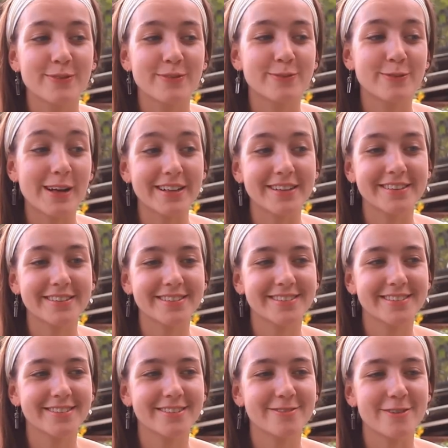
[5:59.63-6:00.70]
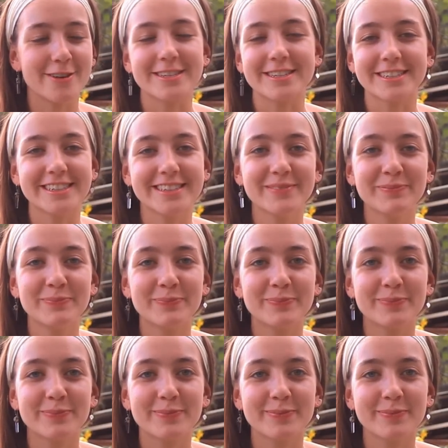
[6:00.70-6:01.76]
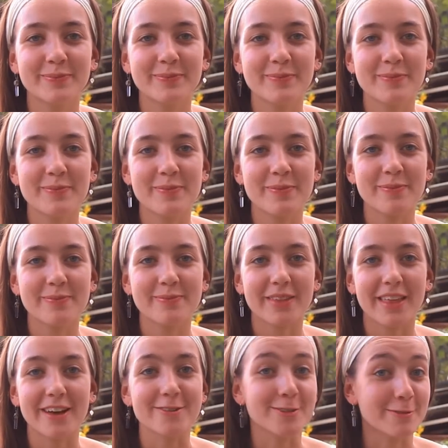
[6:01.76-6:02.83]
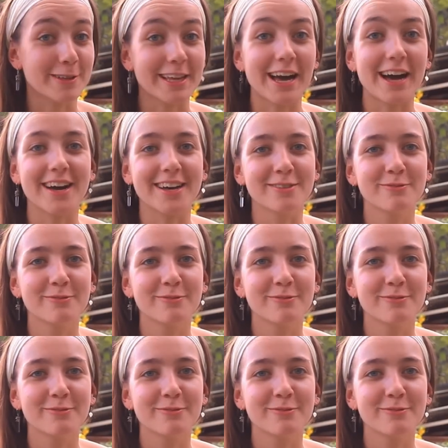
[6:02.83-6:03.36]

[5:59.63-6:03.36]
Well, firstly, it was really hard.